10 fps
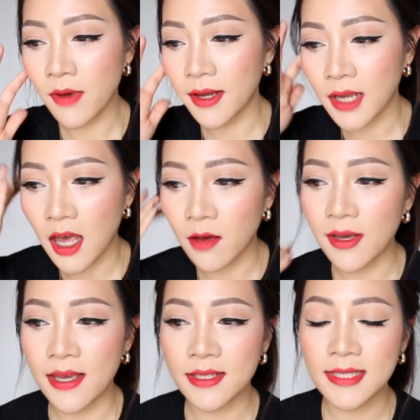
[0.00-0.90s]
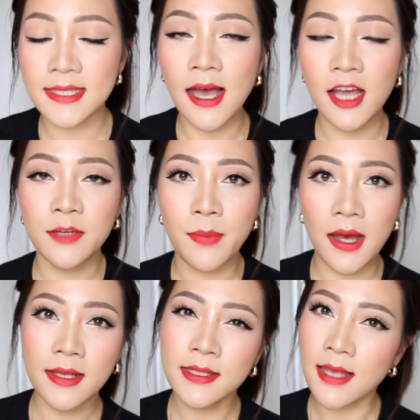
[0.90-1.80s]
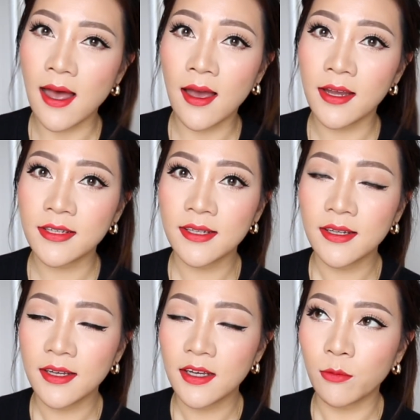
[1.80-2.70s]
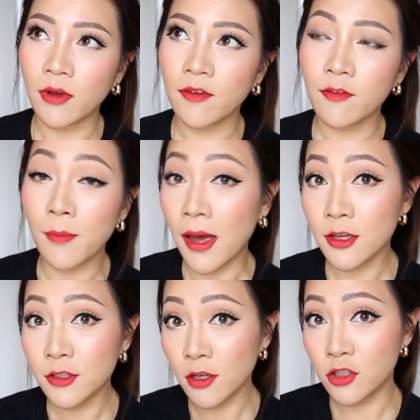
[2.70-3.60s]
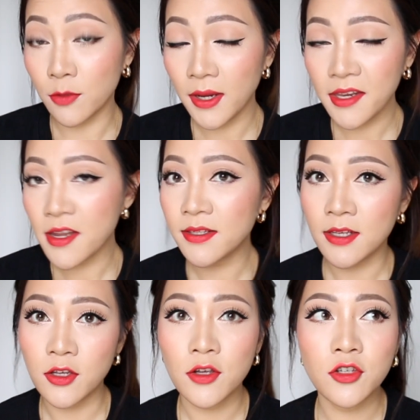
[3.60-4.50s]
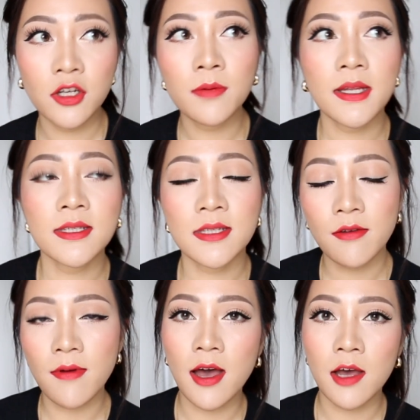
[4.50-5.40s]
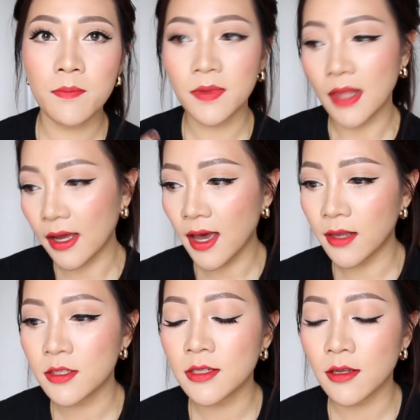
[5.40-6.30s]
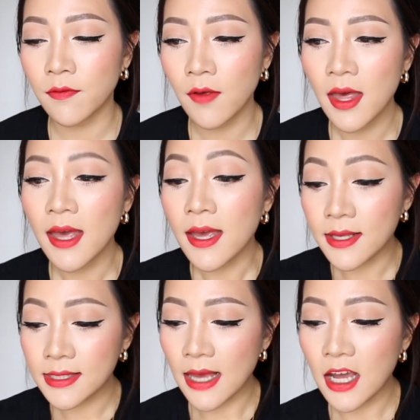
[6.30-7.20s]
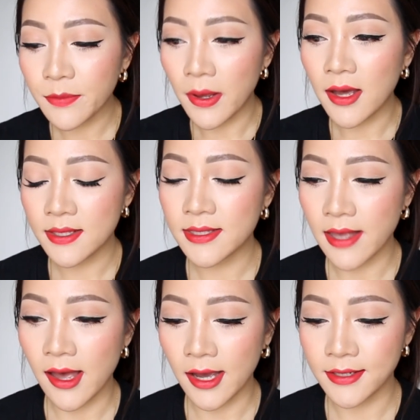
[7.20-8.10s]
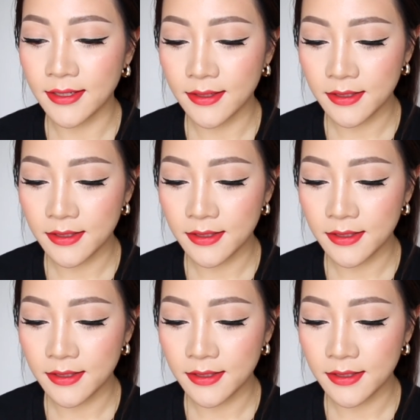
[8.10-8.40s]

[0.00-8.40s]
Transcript: Right now it's side by side with my social media, so YouTube, Instagram, that kind of stuff is side by side.